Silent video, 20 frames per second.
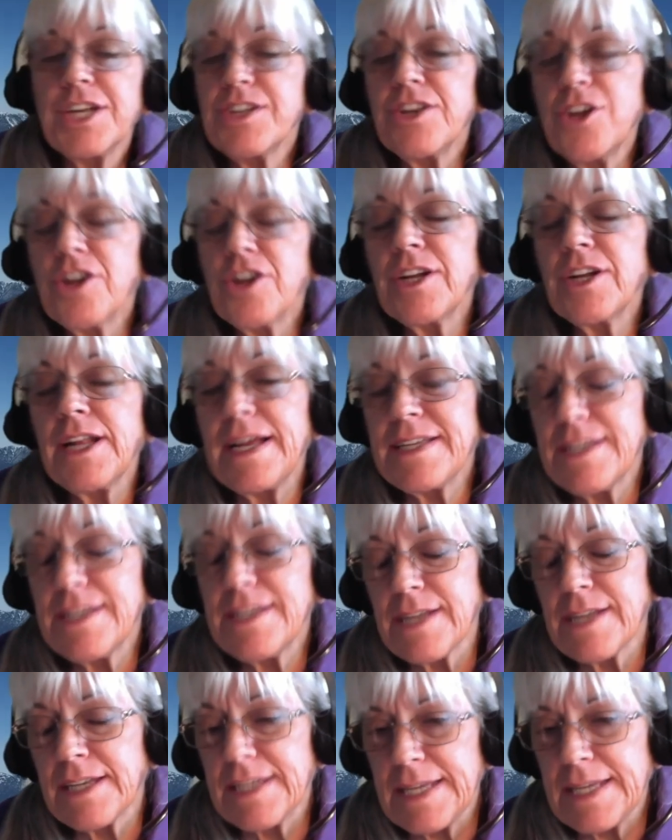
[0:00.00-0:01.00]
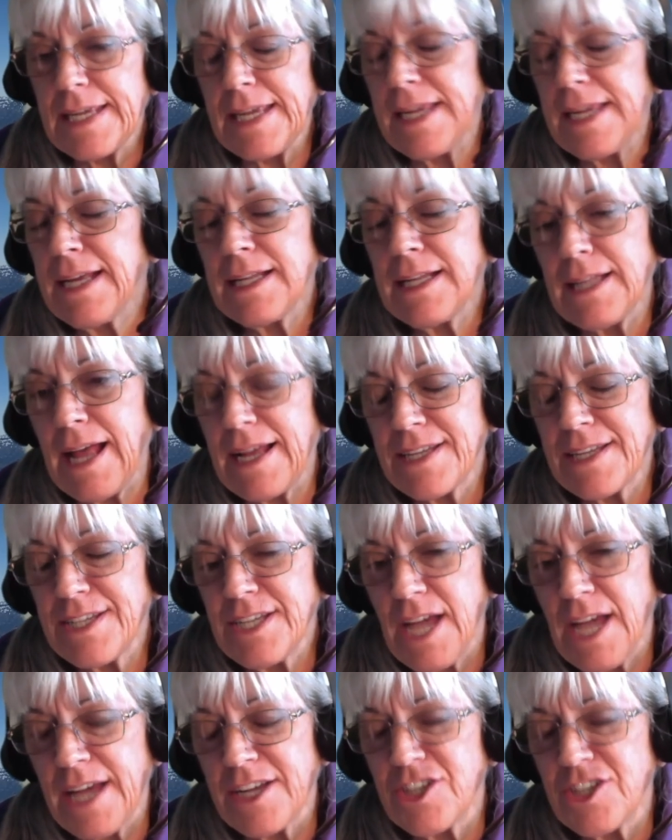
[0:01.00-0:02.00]
your class is a DE class,
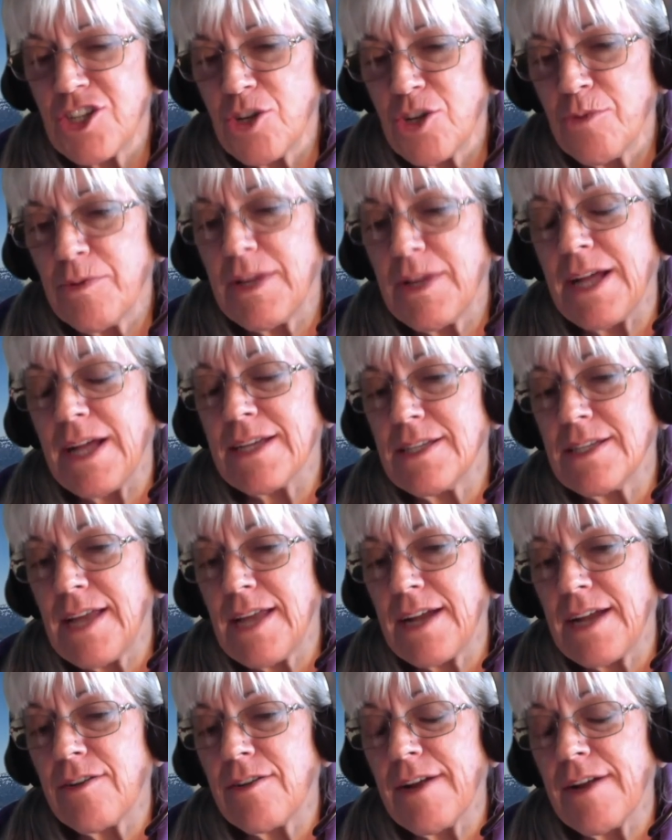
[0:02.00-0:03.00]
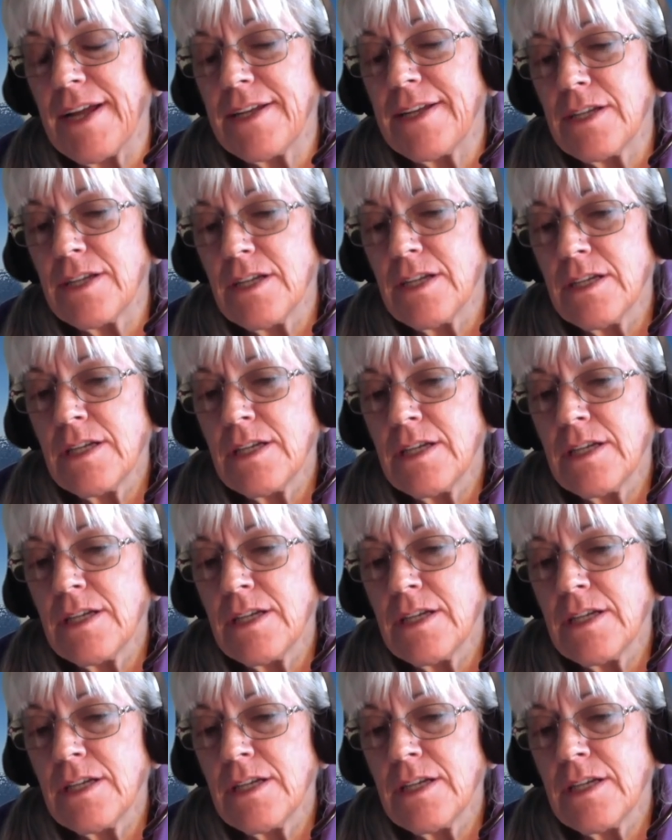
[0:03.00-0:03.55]
not a Zoom class. Is that correct? That's